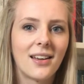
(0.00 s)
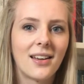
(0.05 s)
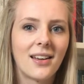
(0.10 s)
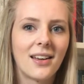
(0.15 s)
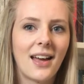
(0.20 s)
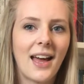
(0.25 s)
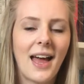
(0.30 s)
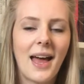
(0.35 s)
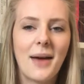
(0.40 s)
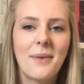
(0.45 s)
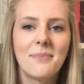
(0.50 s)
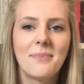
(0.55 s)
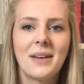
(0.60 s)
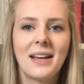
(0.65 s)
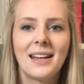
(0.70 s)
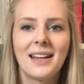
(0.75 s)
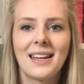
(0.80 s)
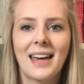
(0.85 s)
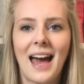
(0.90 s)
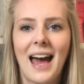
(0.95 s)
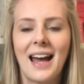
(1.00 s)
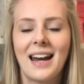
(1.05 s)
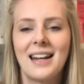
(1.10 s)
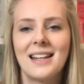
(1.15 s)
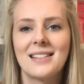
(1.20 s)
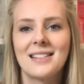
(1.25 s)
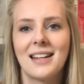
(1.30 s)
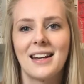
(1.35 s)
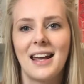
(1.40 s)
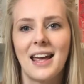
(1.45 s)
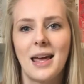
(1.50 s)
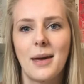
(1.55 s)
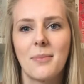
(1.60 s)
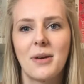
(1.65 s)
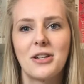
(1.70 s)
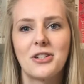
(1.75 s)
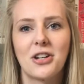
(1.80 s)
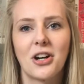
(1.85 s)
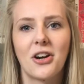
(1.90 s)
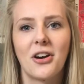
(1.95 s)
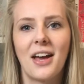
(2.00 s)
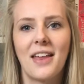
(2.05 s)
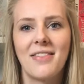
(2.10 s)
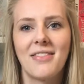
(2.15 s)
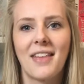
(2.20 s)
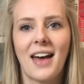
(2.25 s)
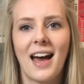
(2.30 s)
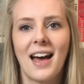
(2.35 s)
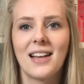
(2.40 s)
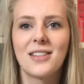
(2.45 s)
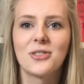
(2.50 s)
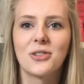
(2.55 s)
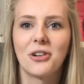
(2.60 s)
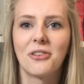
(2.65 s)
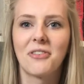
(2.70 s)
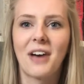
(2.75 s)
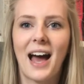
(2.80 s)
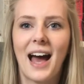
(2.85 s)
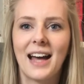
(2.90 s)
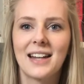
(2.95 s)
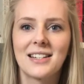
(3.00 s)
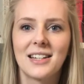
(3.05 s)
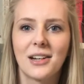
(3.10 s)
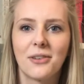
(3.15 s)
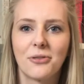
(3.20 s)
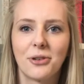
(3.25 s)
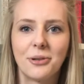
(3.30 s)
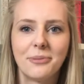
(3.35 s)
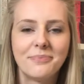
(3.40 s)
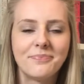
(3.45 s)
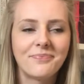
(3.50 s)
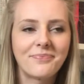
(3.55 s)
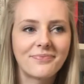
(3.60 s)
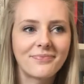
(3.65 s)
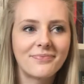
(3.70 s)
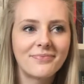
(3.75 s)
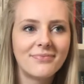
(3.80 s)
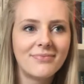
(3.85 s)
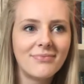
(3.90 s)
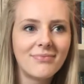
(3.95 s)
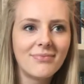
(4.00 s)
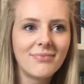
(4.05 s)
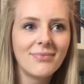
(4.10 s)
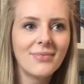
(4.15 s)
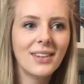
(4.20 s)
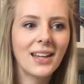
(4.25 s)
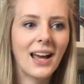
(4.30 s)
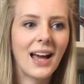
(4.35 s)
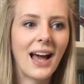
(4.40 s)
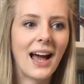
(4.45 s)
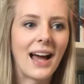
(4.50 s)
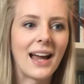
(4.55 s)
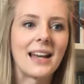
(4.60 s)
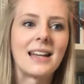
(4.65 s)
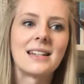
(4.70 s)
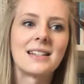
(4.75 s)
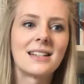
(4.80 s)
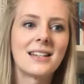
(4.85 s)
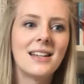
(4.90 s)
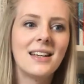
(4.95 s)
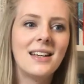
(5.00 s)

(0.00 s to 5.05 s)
him, Katniss and Haymitch are in that sort of attic room, and